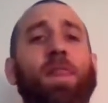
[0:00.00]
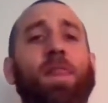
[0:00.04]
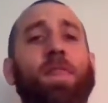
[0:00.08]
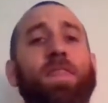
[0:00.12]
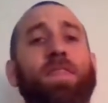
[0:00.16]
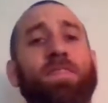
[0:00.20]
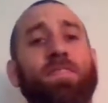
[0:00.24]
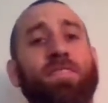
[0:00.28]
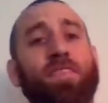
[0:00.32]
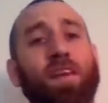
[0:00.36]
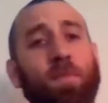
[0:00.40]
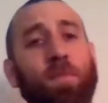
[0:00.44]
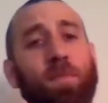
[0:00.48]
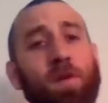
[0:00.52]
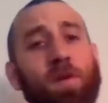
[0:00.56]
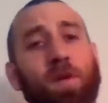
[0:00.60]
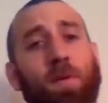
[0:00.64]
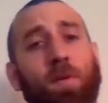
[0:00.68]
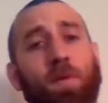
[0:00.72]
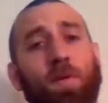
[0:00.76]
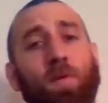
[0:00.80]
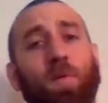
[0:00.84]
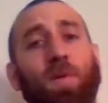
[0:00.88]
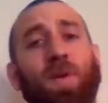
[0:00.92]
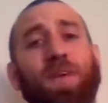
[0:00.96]

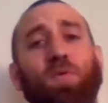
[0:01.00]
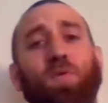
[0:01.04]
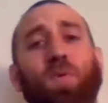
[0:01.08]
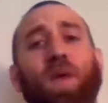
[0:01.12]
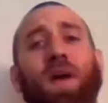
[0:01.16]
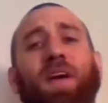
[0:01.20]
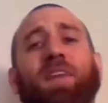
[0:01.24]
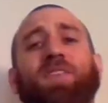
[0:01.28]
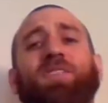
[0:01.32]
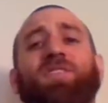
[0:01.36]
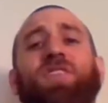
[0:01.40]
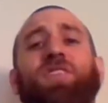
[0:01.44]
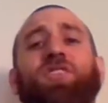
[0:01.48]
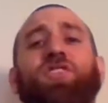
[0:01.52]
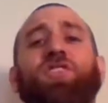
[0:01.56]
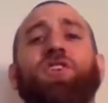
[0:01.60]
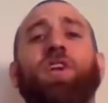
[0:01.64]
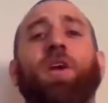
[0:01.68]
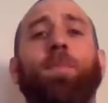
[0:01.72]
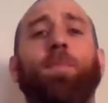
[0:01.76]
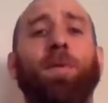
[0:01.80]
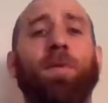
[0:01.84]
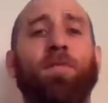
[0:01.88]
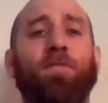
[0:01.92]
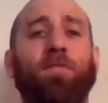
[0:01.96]
WWE United States
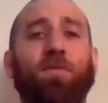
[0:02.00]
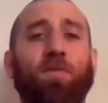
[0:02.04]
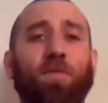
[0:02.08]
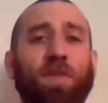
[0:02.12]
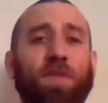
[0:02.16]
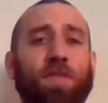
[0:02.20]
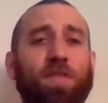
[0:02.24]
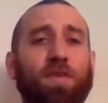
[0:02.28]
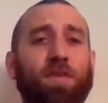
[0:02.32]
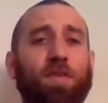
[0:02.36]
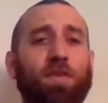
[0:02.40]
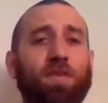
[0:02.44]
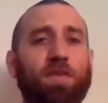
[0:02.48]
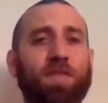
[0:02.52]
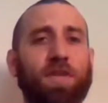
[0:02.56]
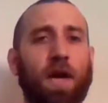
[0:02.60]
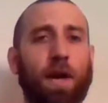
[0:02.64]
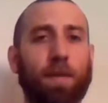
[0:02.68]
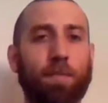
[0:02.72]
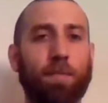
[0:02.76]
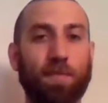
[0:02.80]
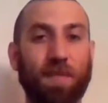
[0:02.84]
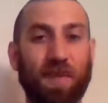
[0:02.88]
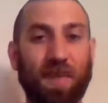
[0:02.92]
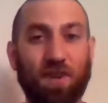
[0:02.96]
Champion for the third
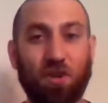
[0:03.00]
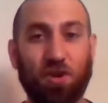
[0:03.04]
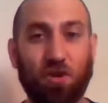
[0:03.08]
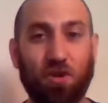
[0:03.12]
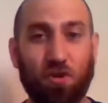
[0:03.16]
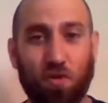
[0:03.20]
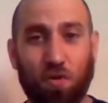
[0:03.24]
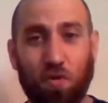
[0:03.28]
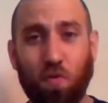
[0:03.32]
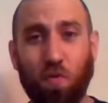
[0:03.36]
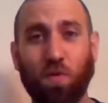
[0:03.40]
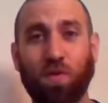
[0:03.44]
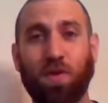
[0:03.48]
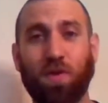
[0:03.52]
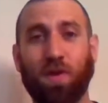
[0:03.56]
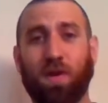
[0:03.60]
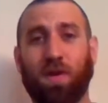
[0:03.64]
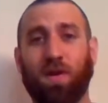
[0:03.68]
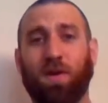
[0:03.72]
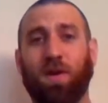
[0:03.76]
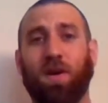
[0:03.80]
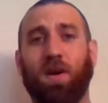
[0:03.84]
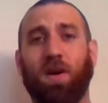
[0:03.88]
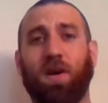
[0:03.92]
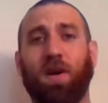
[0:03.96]
time, the new
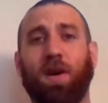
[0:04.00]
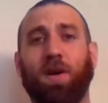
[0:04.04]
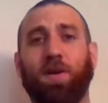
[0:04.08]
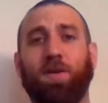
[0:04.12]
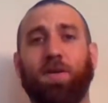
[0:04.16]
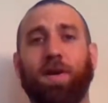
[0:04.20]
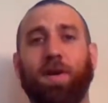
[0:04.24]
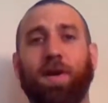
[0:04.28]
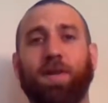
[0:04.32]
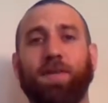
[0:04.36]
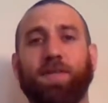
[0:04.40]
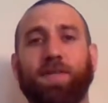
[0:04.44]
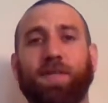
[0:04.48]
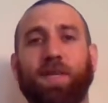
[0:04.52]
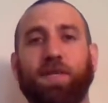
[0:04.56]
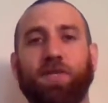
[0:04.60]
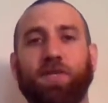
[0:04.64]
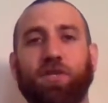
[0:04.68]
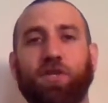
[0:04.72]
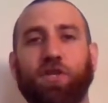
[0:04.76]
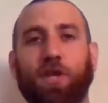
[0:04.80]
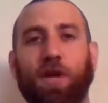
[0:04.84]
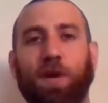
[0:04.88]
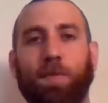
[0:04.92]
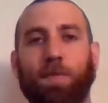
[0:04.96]
United States
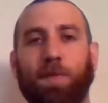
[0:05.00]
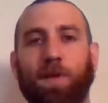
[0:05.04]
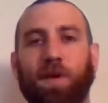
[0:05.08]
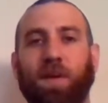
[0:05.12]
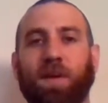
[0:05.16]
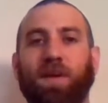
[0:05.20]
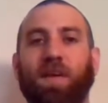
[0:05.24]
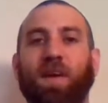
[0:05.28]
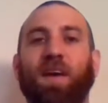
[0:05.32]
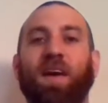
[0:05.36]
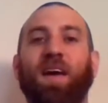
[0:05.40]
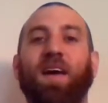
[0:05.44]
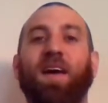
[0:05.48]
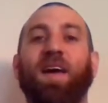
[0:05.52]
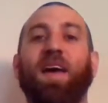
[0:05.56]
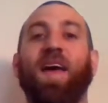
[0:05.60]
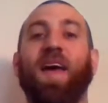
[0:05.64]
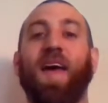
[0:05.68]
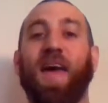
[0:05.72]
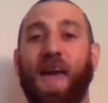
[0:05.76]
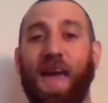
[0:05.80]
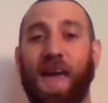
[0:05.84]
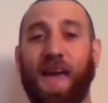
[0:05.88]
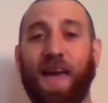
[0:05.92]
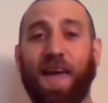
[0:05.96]
Champion,
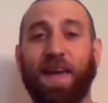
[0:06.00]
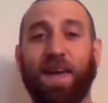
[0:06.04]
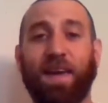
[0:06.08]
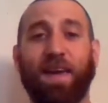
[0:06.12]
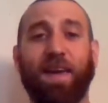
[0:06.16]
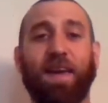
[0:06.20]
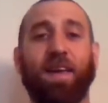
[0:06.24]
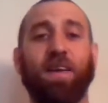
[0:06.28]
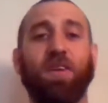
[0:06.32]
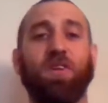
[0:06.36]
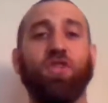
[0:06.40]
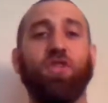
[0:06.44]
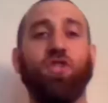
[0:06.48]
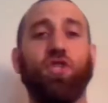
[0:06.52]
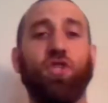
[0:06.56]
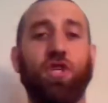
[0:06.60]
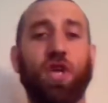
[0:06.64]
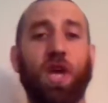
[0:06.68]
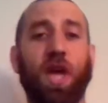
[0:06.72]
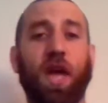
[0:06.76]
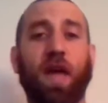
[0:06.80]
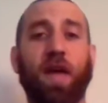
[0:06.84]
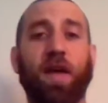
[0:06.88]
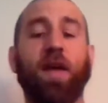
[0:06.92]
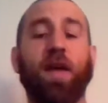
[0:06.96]

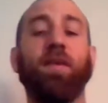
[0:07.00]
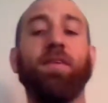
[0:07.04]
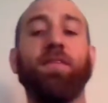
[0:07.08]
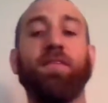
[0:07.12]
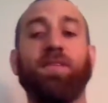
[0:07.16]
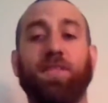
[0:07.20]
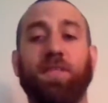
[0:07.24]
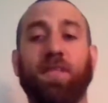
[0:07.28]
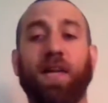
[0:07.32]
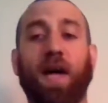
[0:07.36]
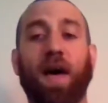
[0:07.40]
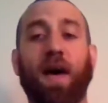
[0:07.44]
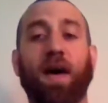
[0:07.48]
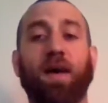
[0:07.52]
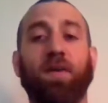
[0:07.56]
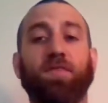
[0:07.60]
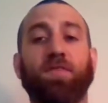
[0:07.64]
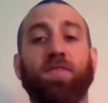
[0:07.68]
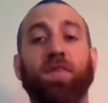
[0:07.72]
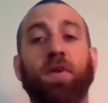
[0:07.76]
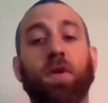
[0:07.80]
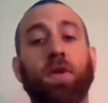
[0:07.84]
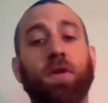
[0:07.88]
AJ Styles.